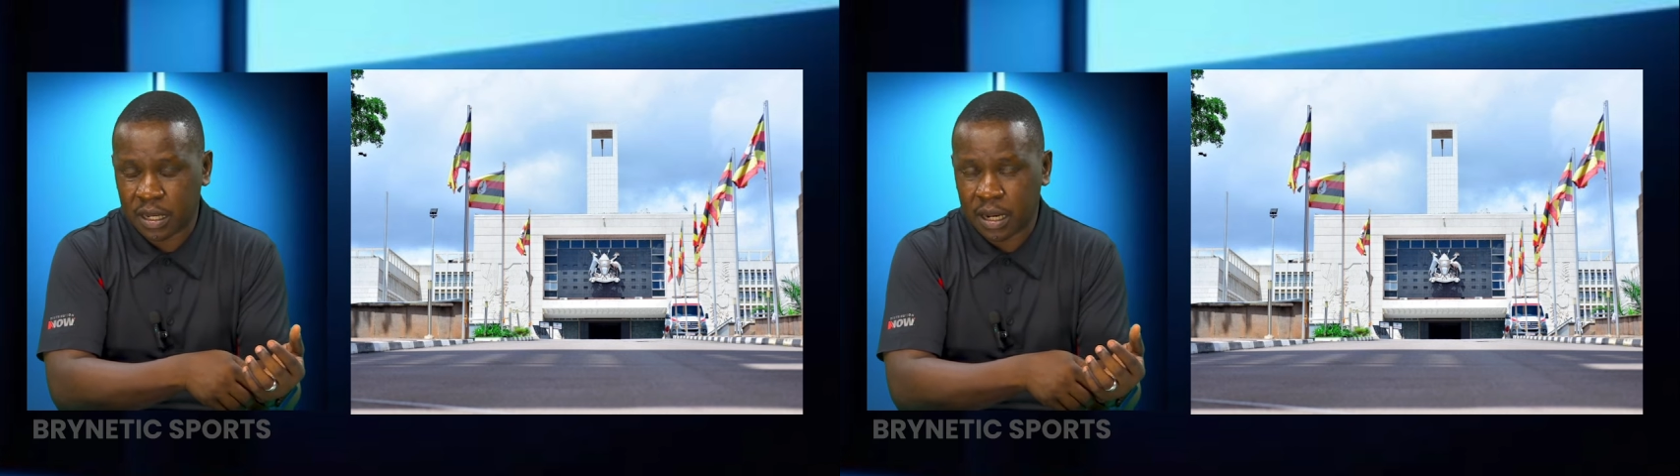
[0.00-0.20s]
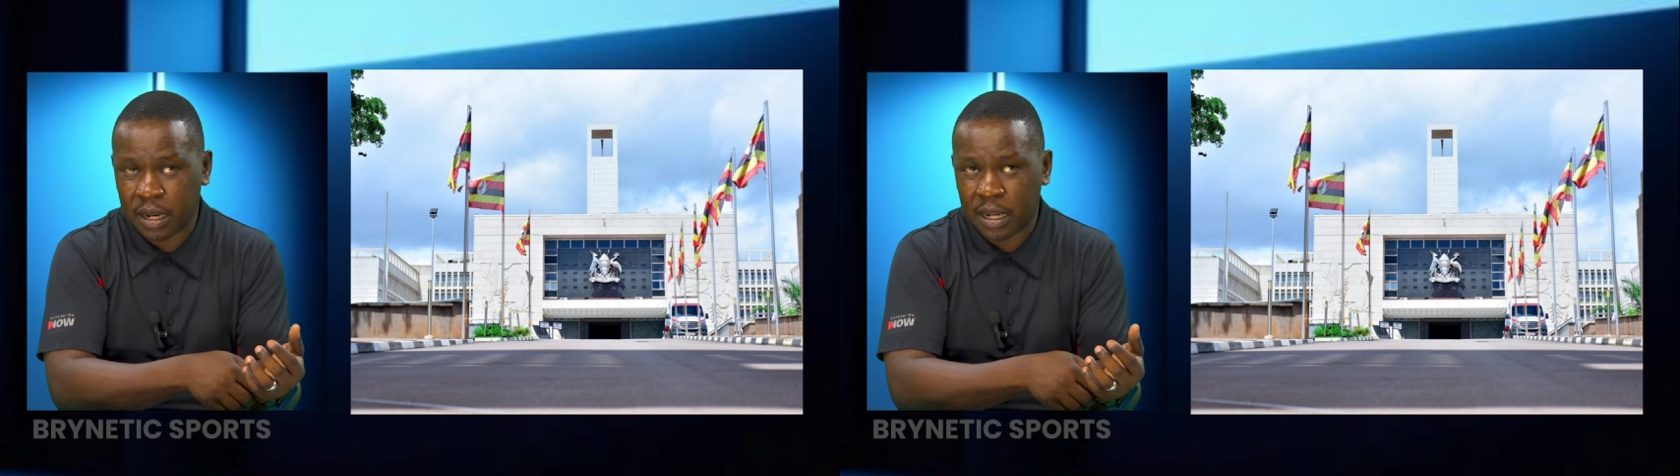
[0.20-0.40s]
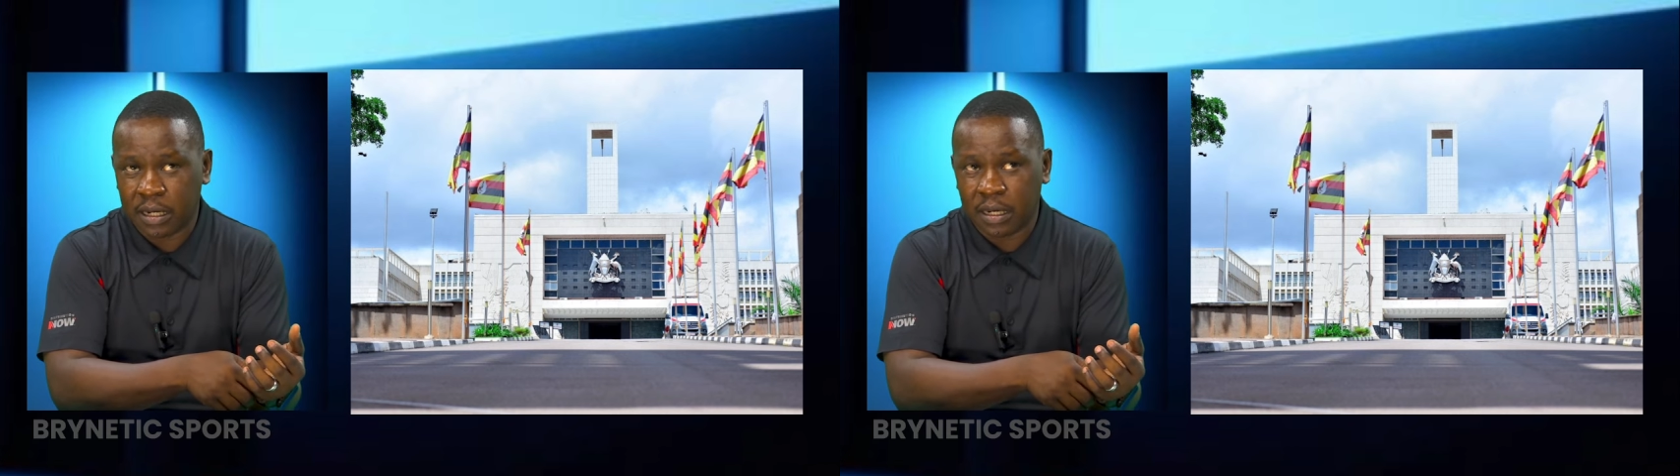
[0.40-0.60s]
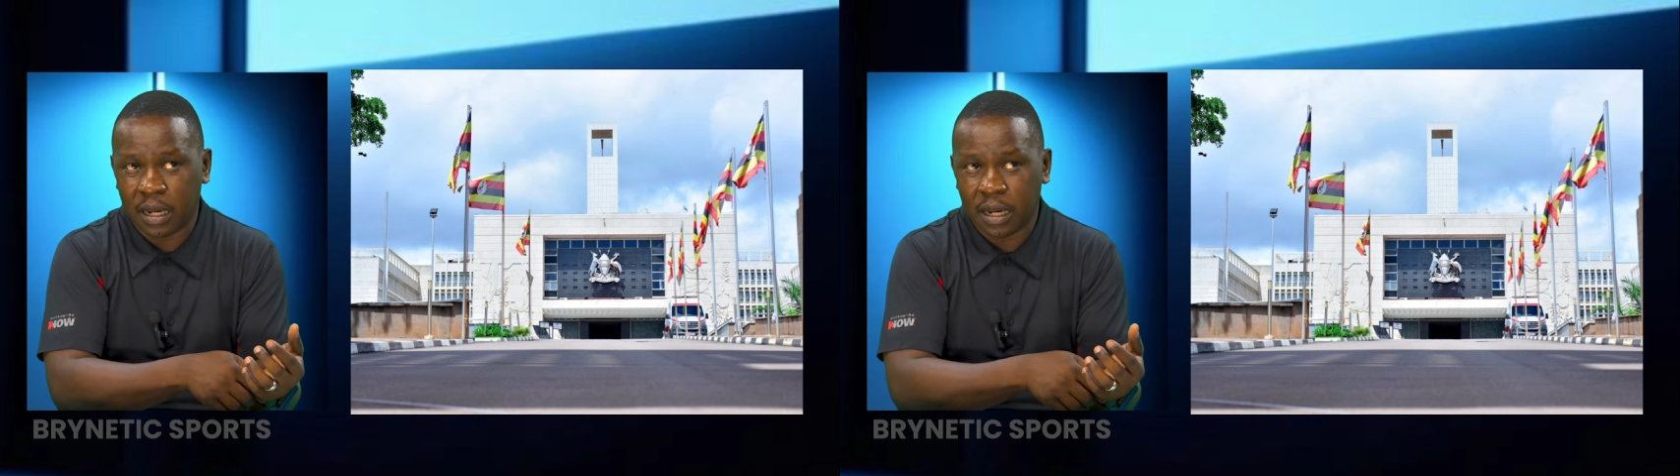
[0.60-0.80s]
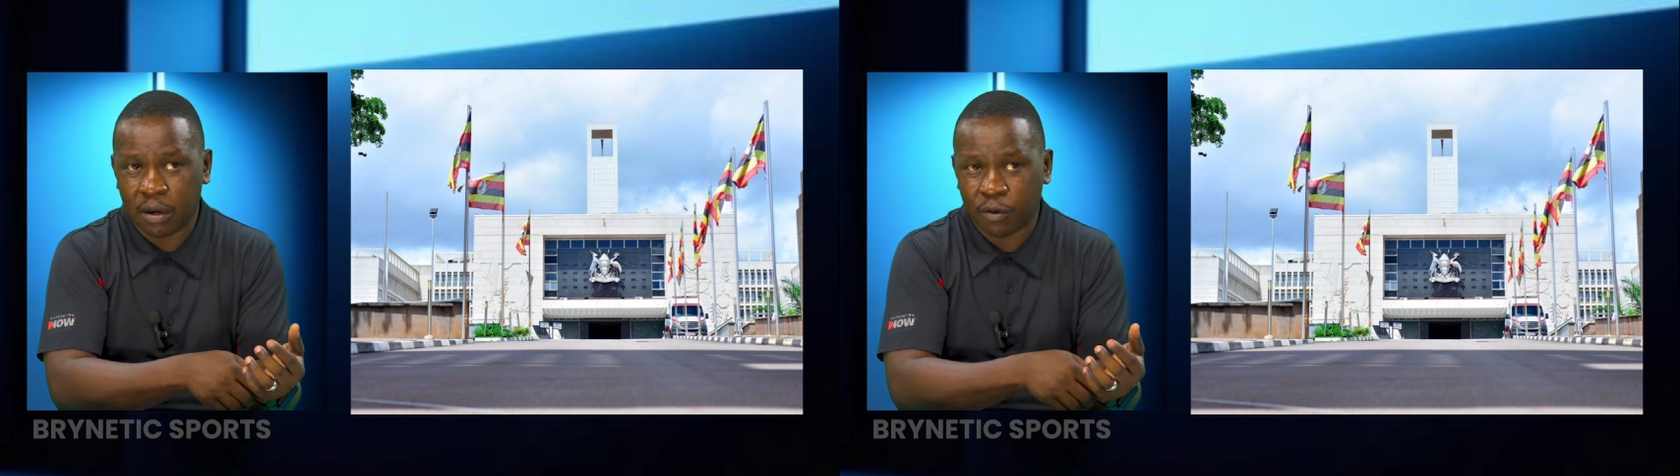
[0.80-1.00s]
and
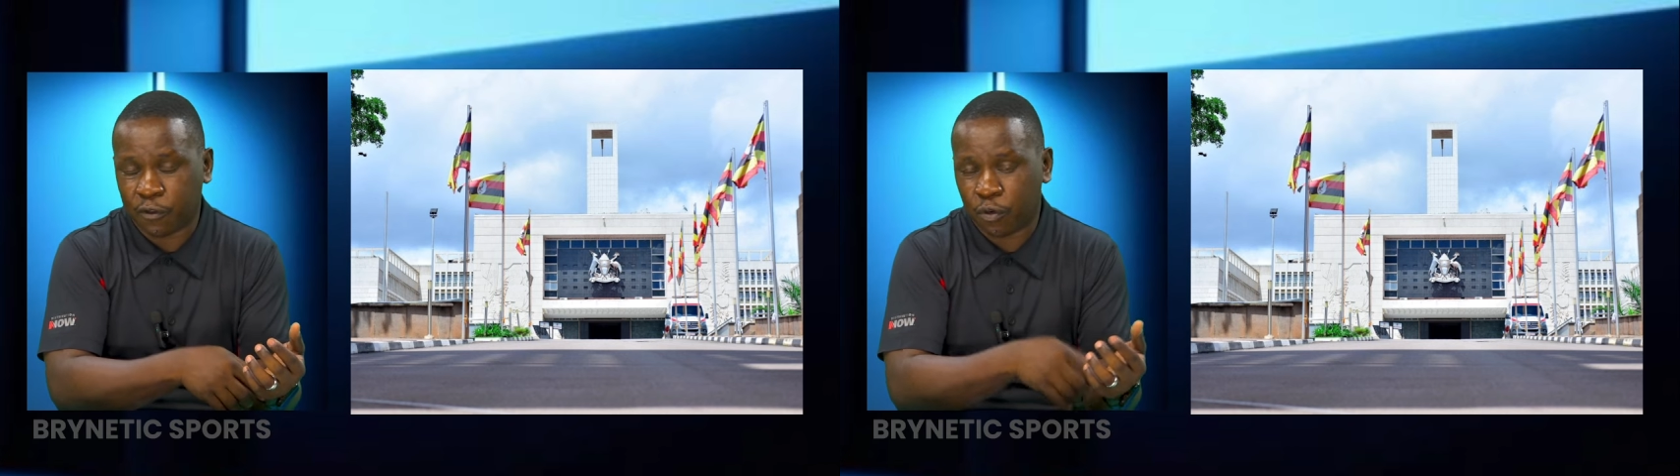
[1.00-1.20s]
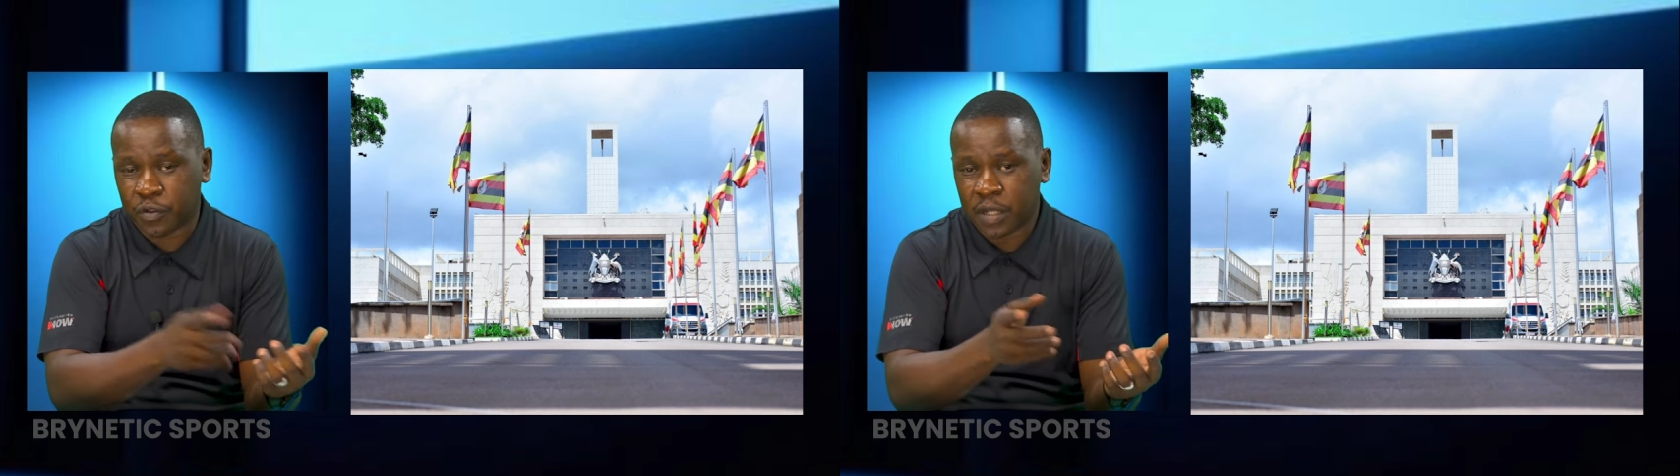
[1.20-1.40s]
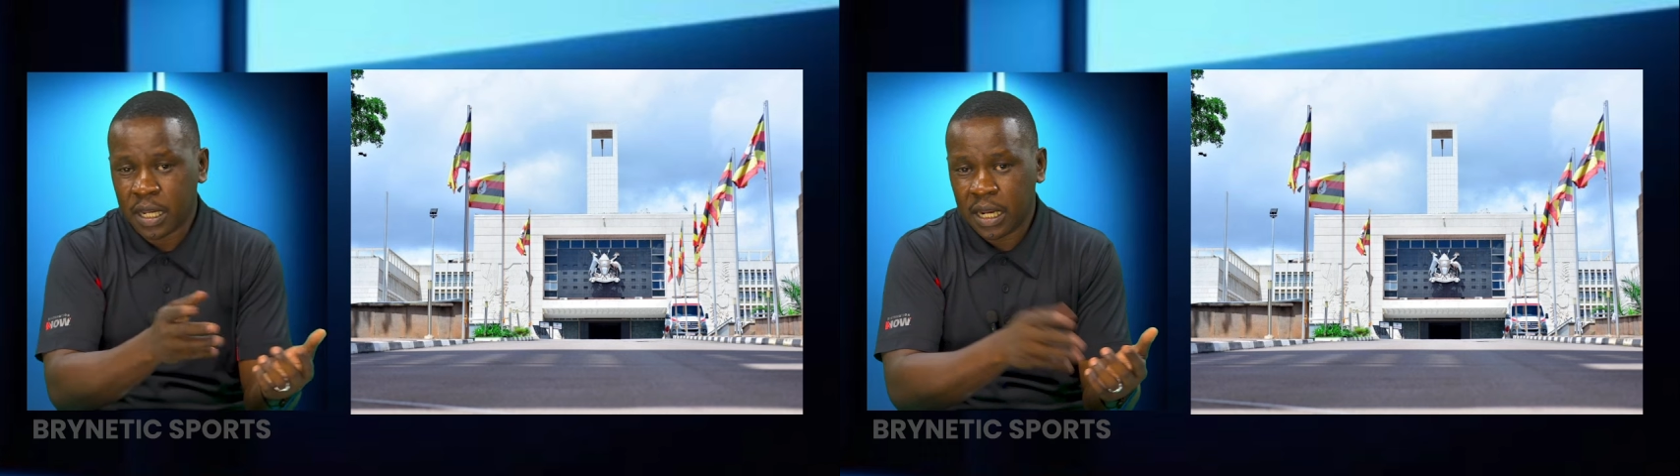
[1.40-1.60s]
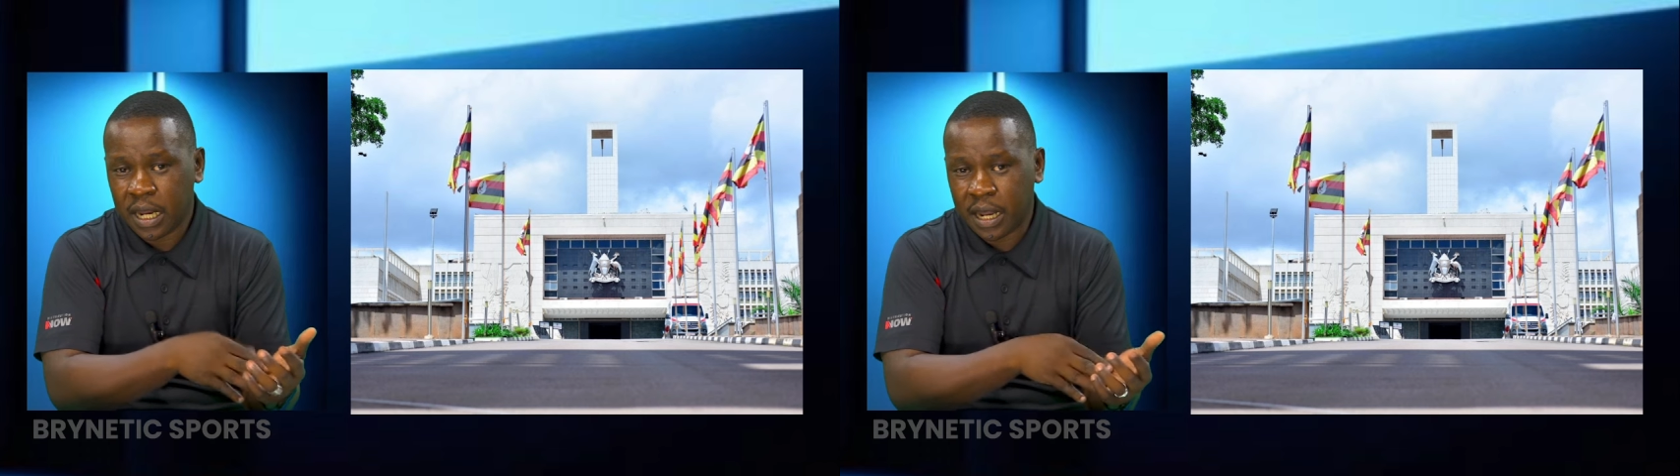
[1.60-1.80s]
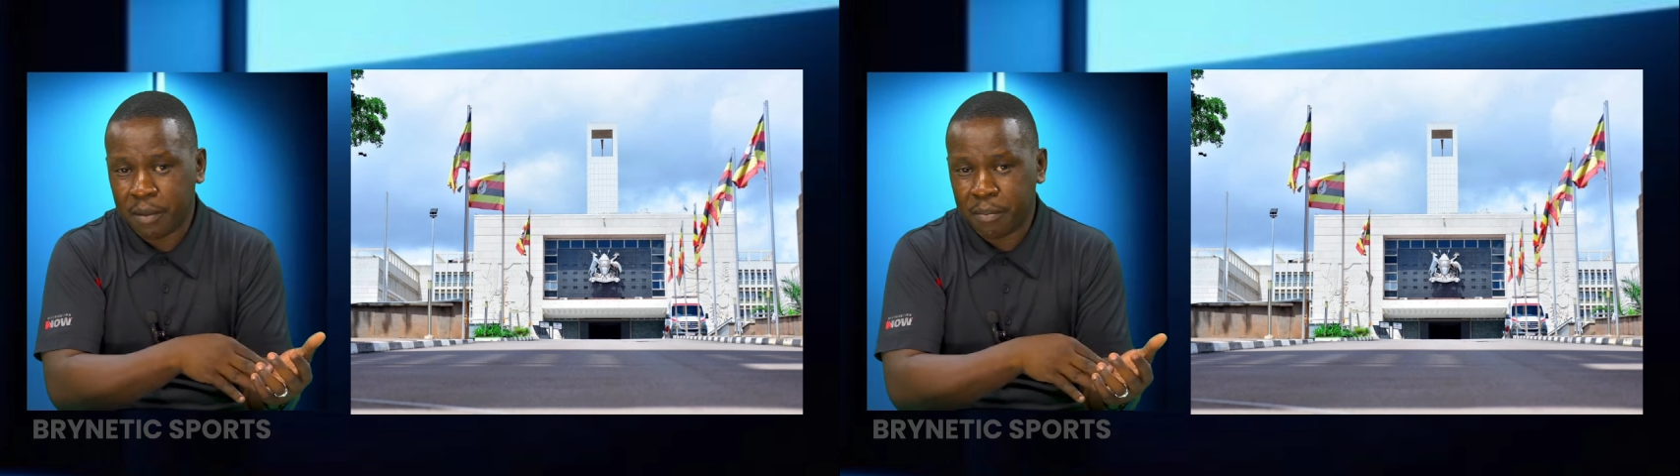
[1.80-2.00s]
uh, of course,
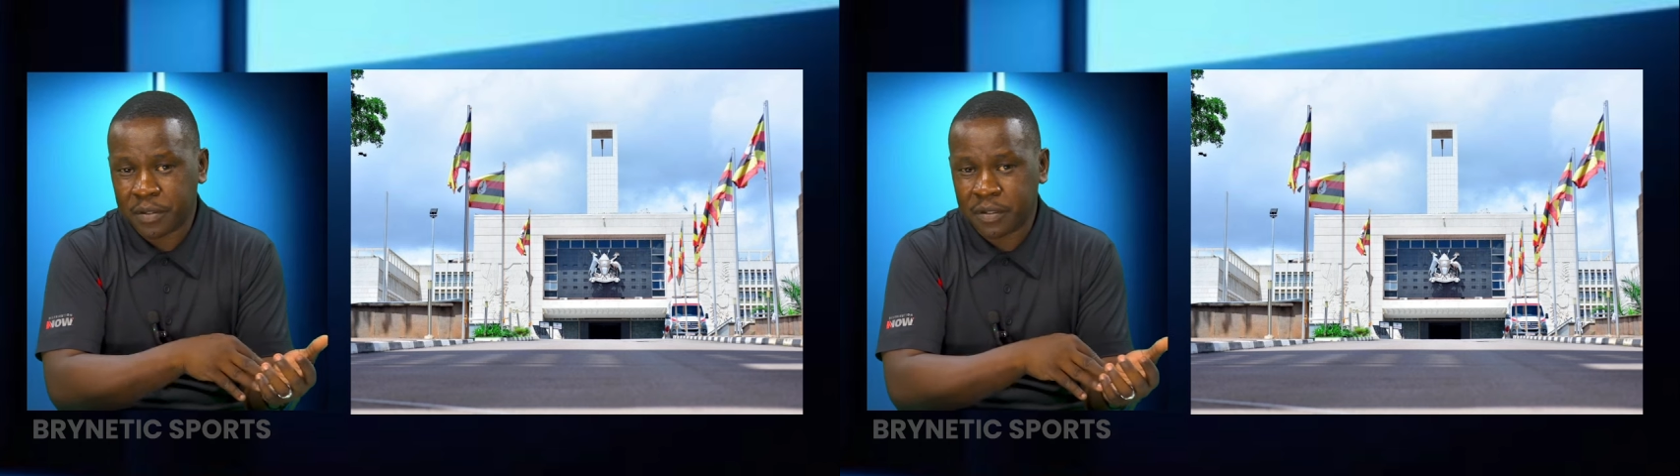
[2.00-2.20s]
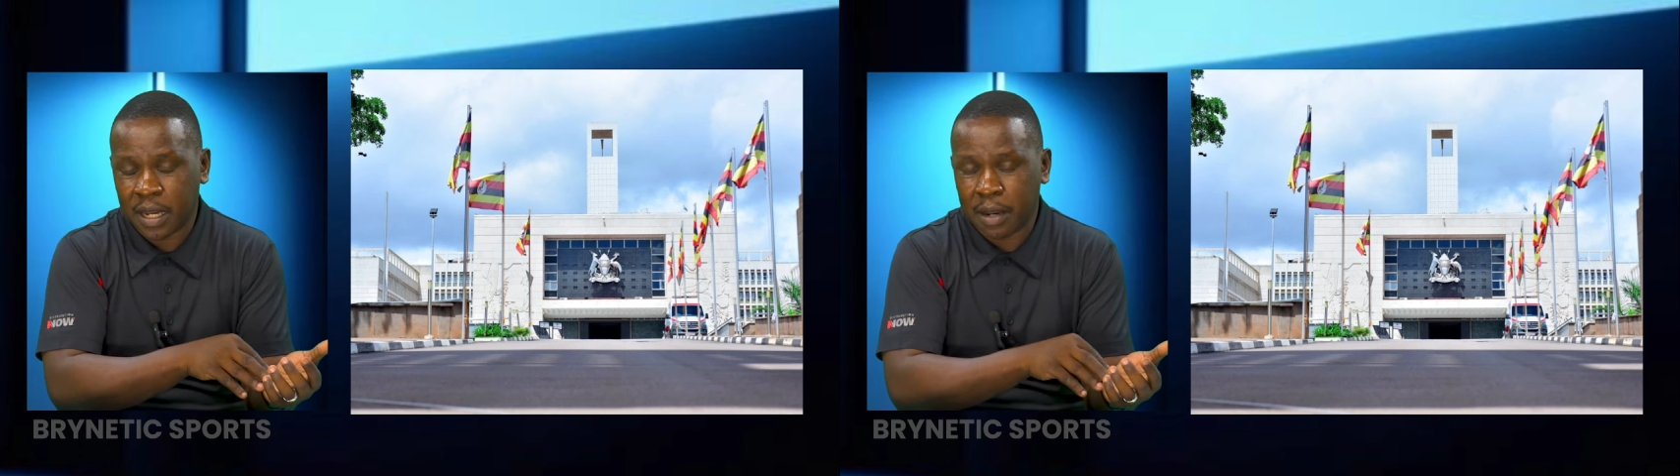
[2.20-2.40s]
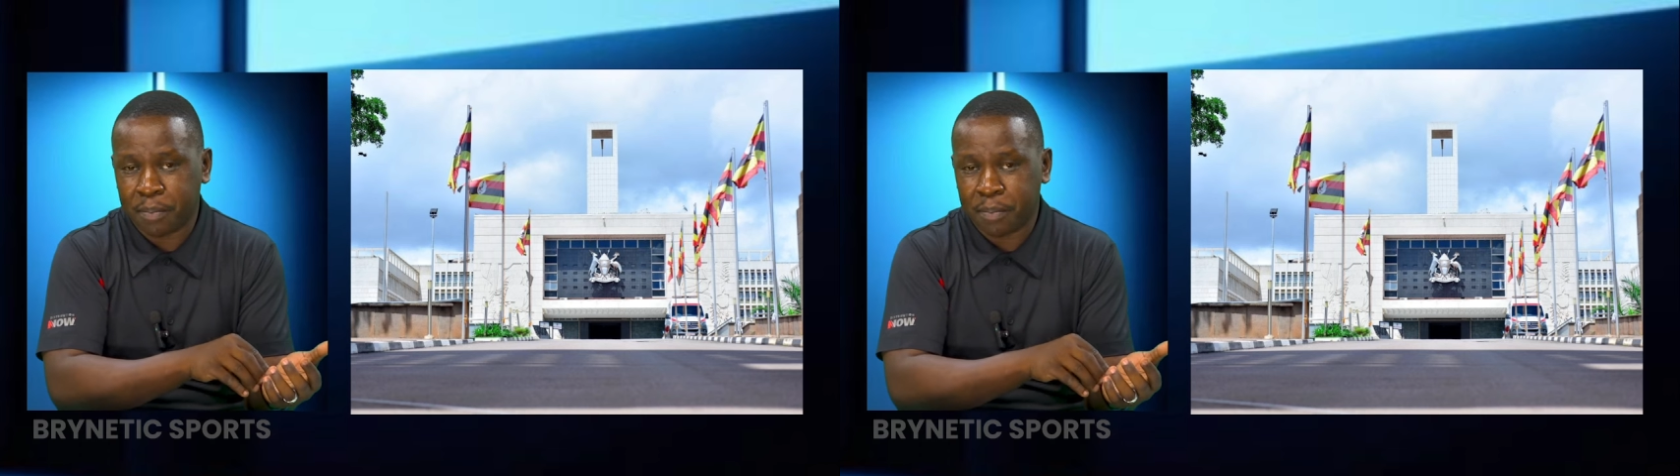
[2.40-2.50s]
uh, Mr.